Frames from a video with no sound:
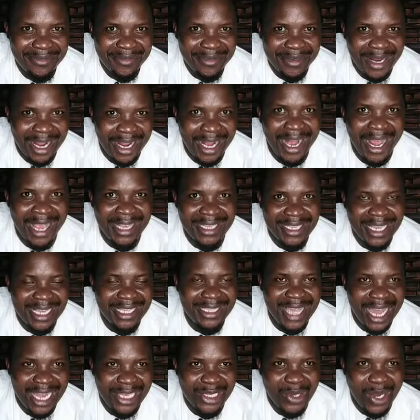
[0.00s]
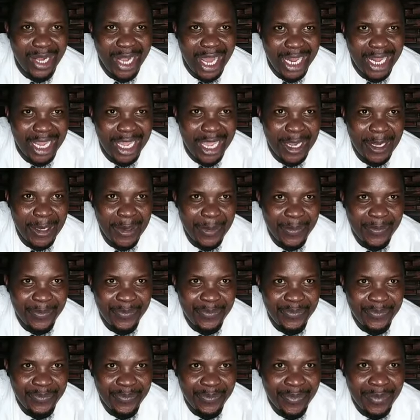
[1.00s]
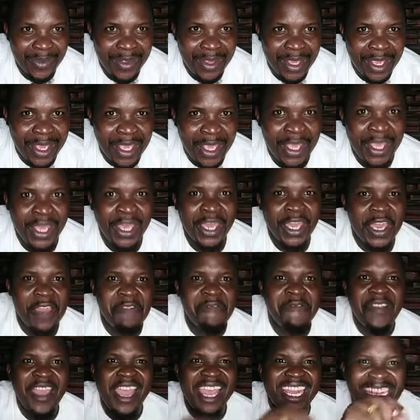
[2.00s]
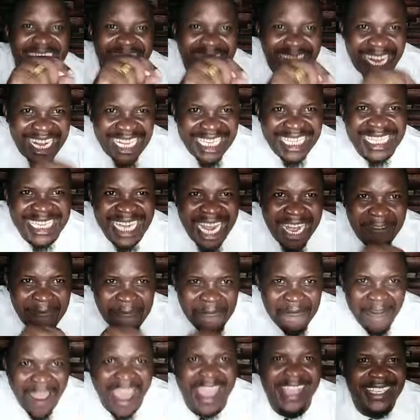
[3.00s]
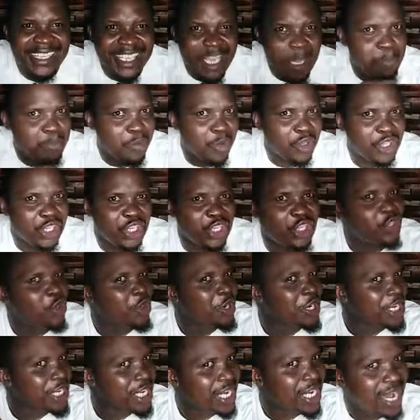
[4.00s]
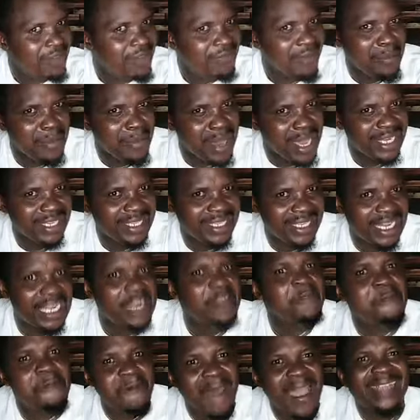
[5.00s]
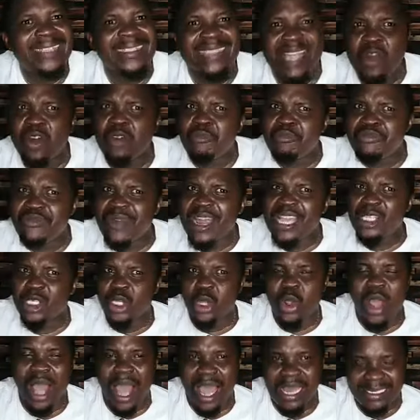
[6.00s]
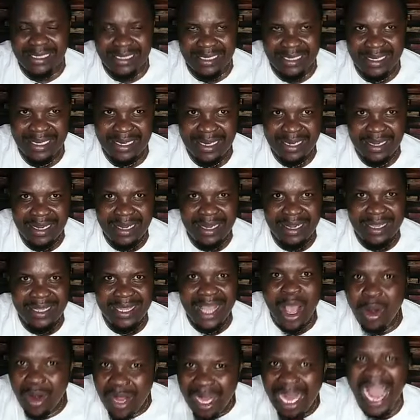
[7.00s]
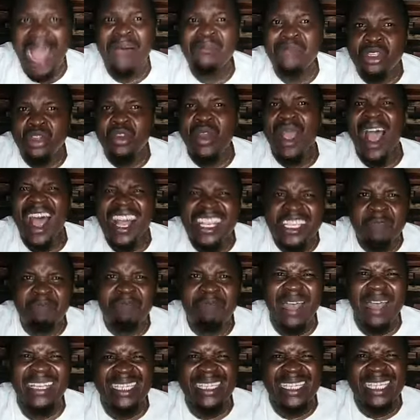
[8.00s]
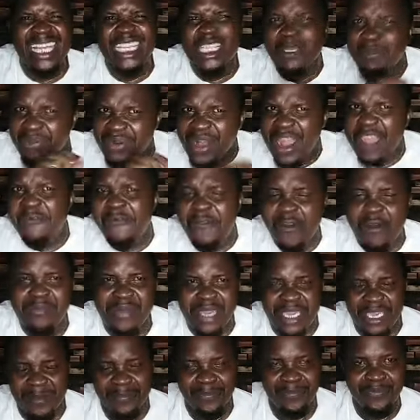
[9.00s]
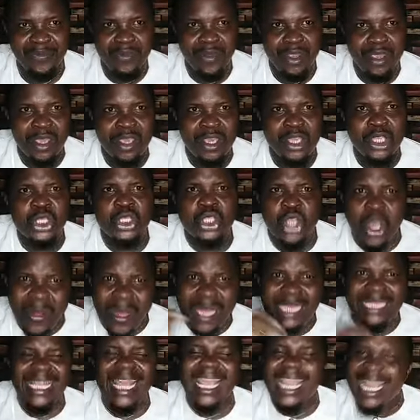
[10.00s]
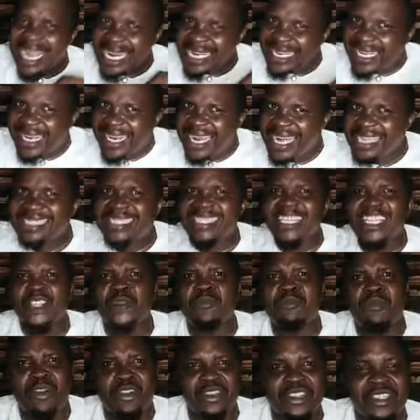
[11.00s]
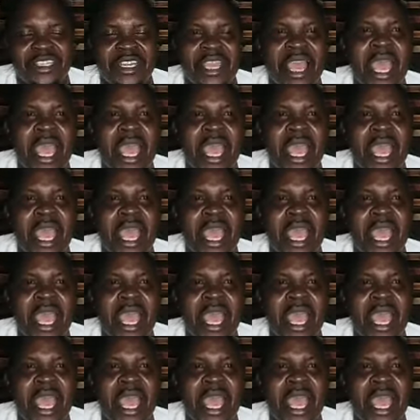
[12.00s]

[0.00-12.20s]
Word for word: Can I say that one again? If a Christian finds a position in government, in fact, they will pray so hard. They will come to us, pastors, pray for me so that I can get this post.